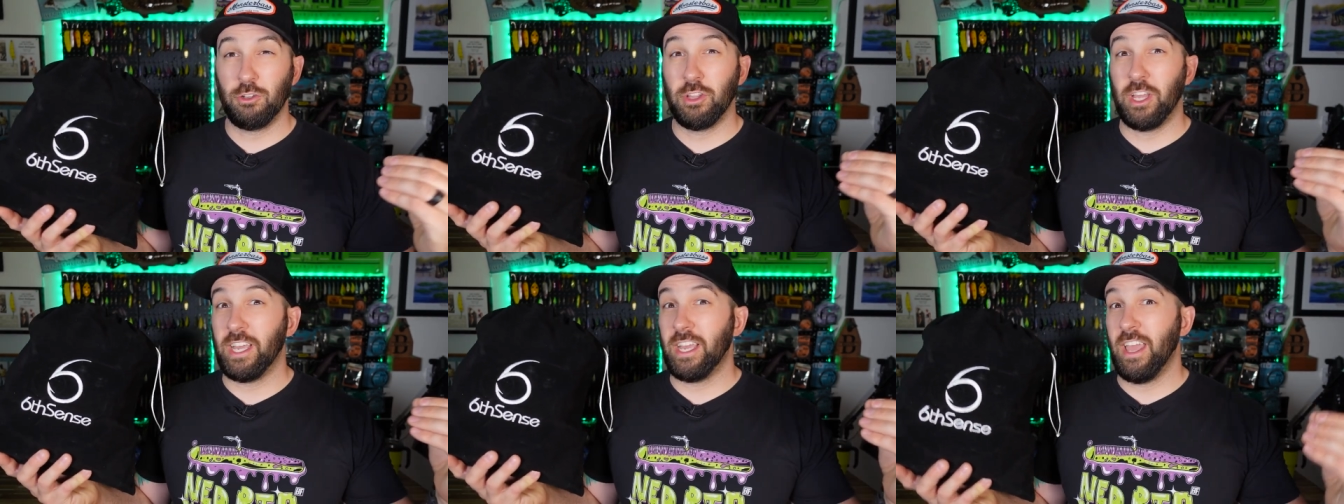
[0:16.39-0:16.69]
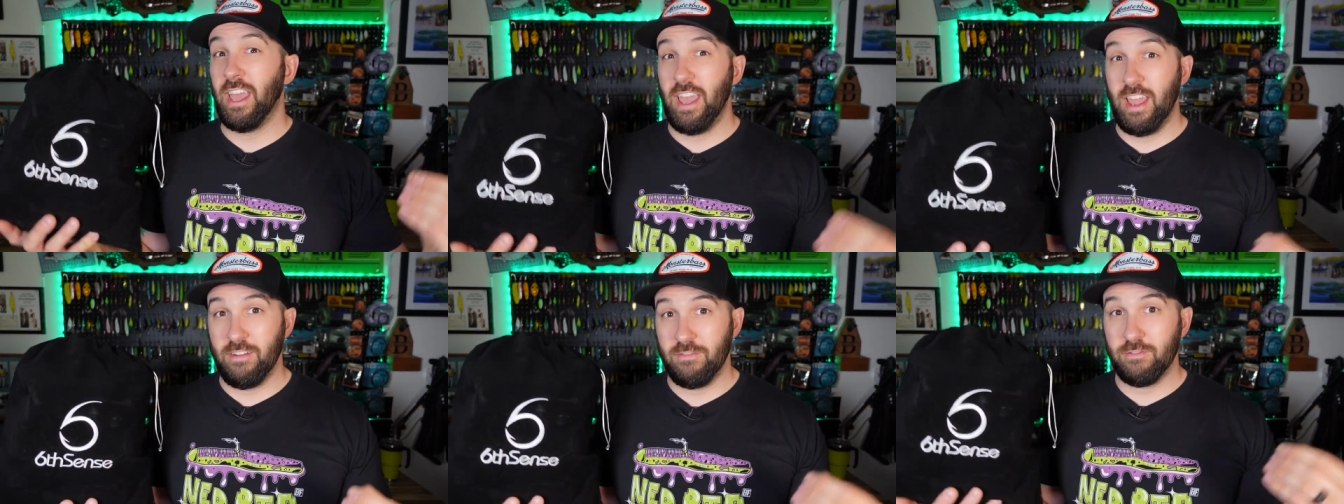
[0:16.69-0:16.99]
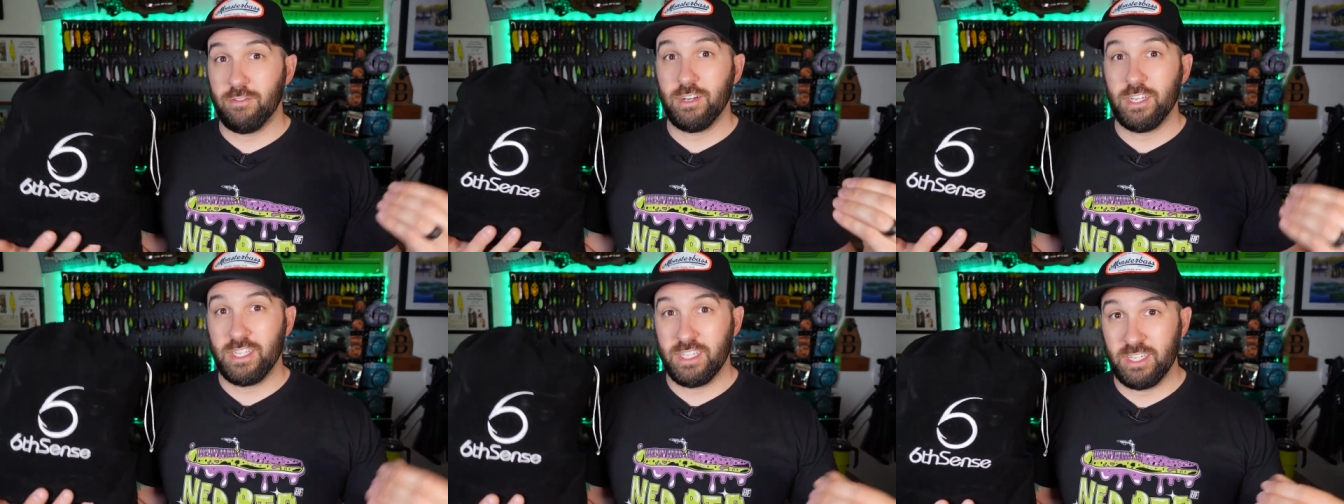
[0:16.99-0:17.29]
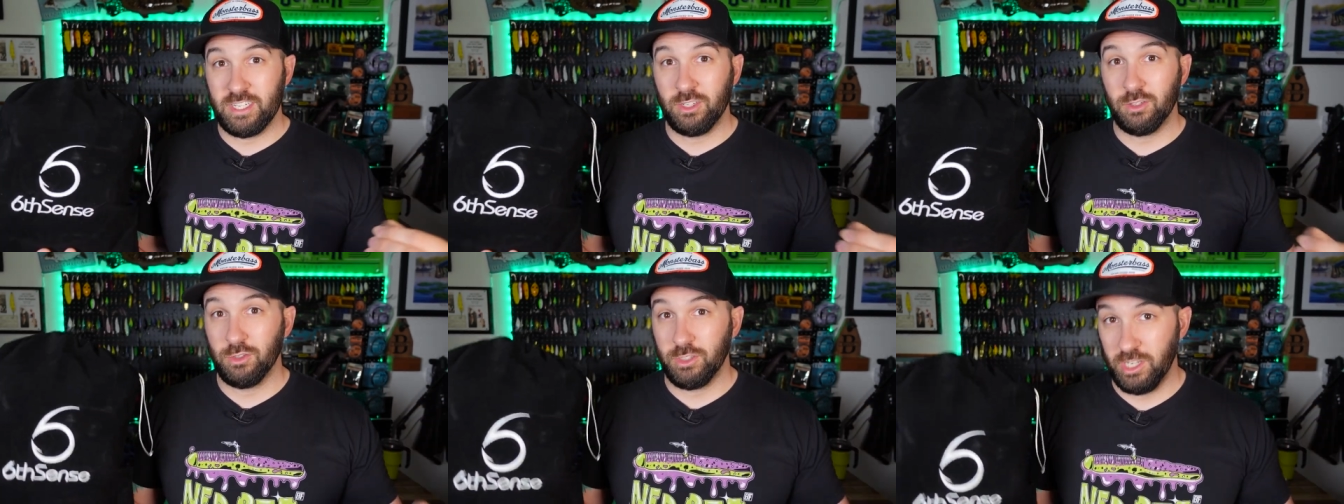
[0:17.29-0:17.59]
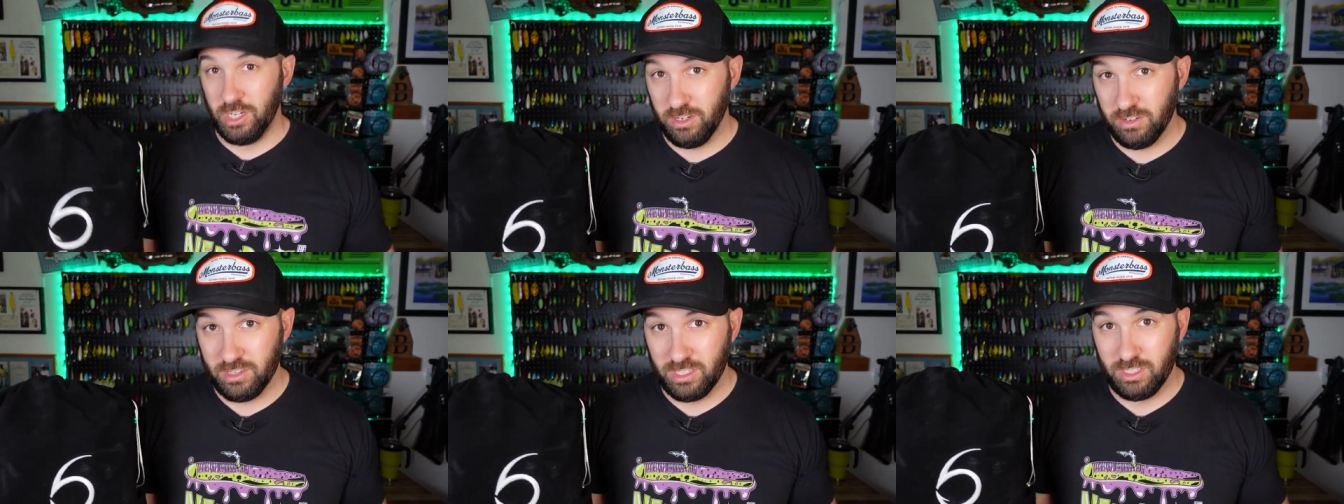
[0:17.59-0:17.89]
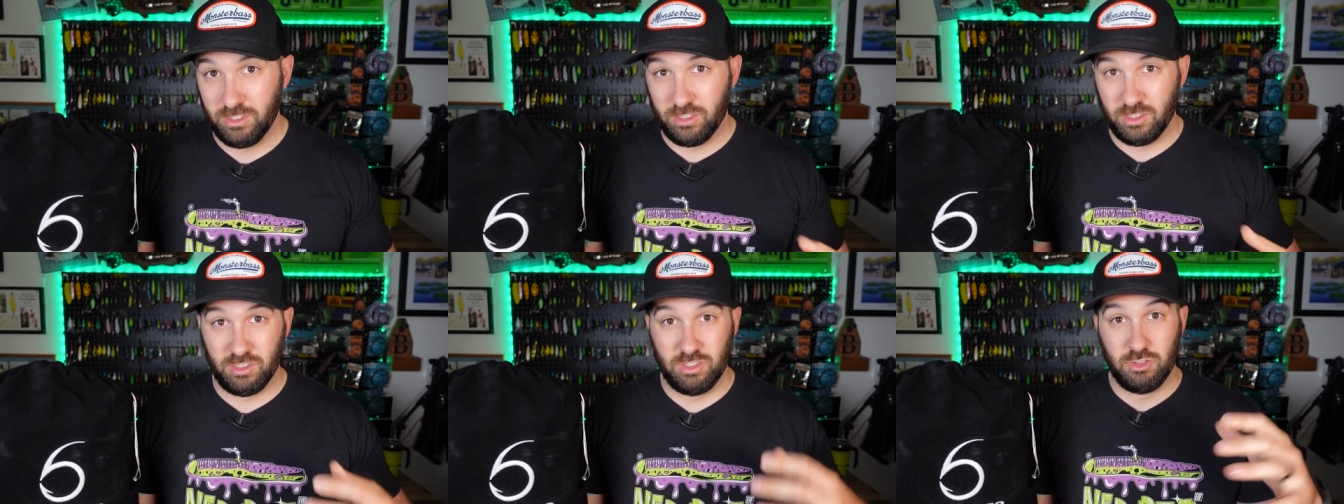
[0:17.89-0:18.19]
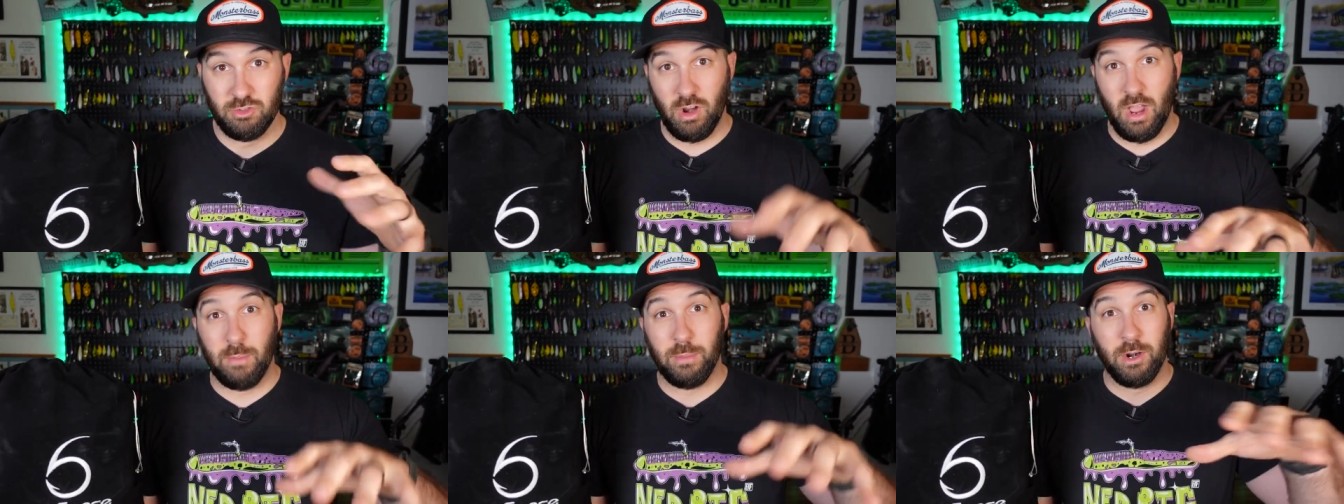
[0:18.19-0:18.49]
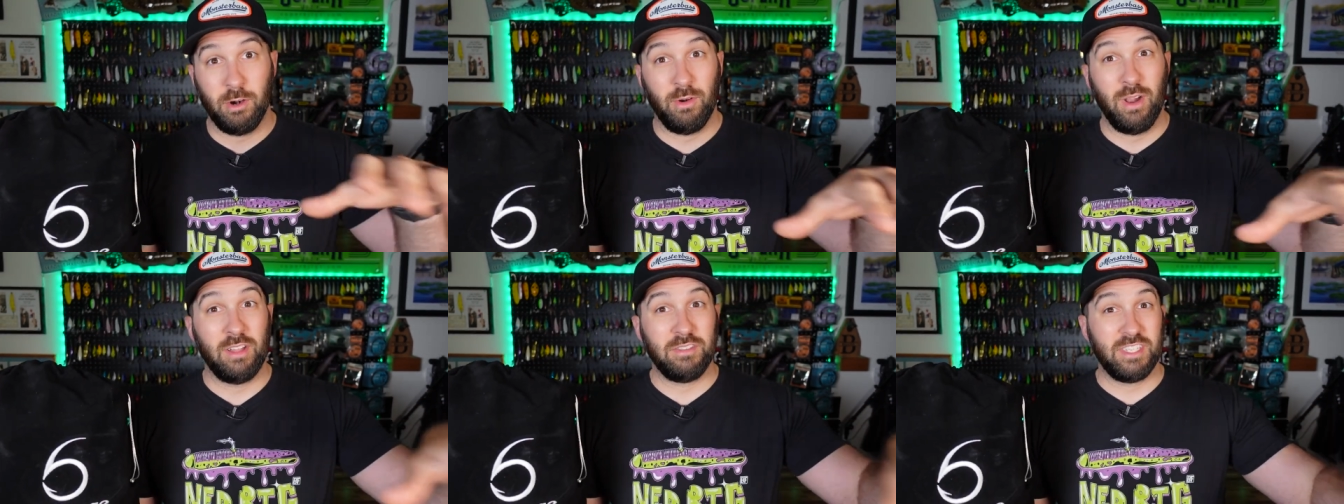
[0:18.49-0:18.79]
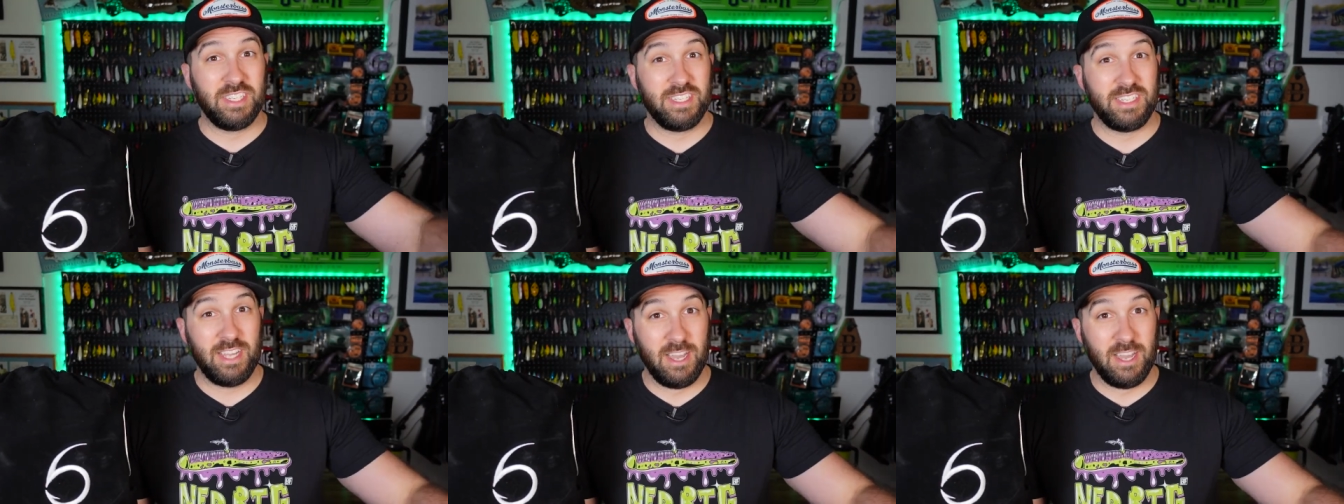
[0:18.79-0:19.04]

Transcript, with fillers: like every single year. They usually drop it around this